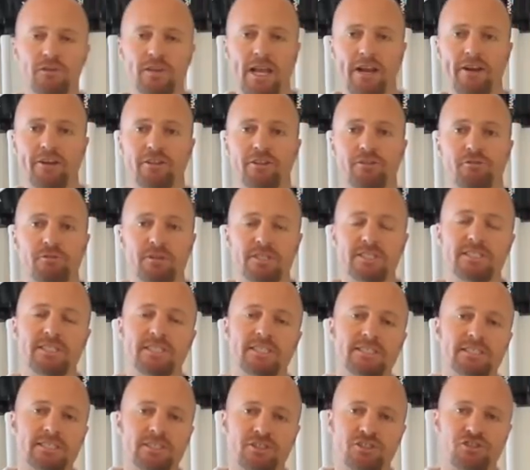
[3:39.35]
of
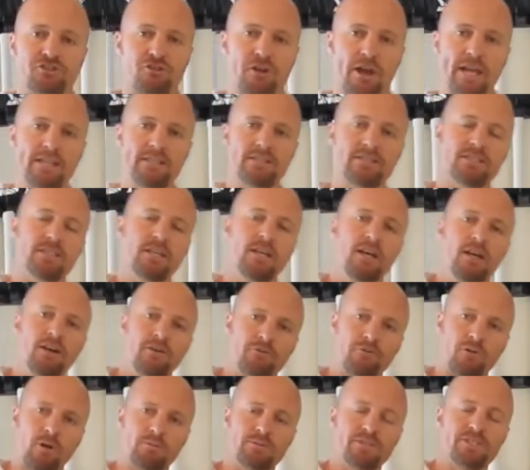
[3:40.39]
characteristics and traits
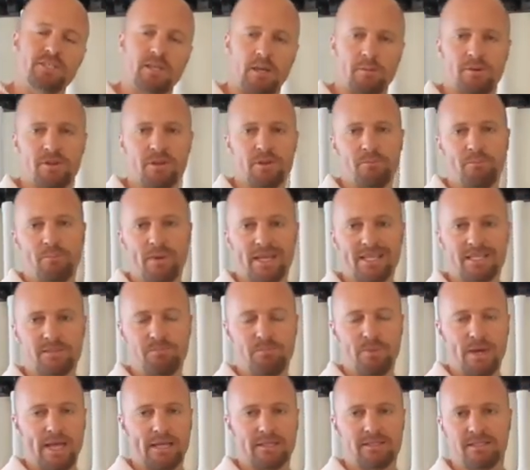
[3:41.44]
from some of the best
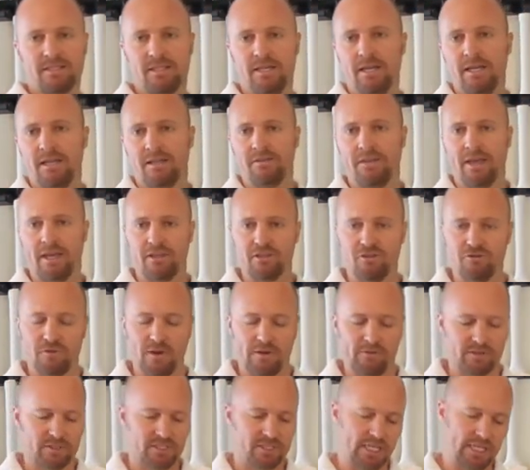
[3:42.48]
bats that you've
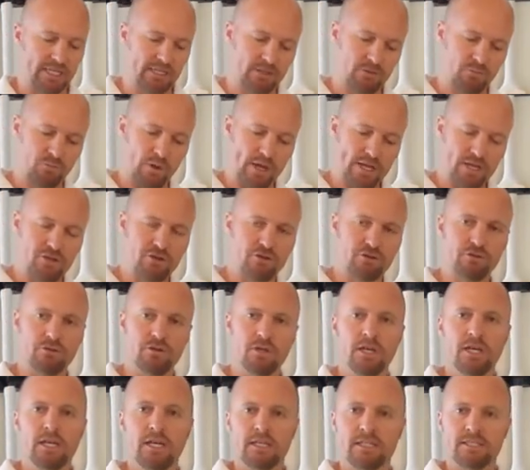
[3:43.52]
ever seen. And when
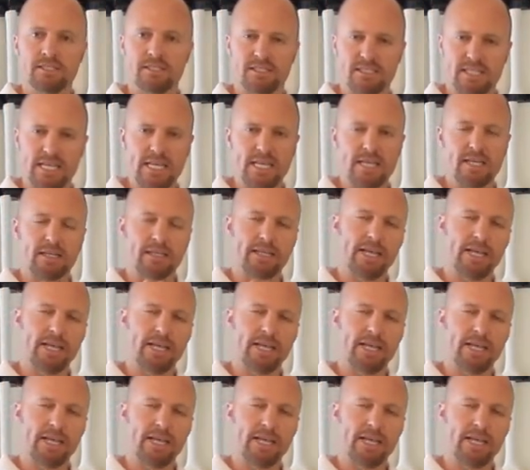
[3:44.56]
you see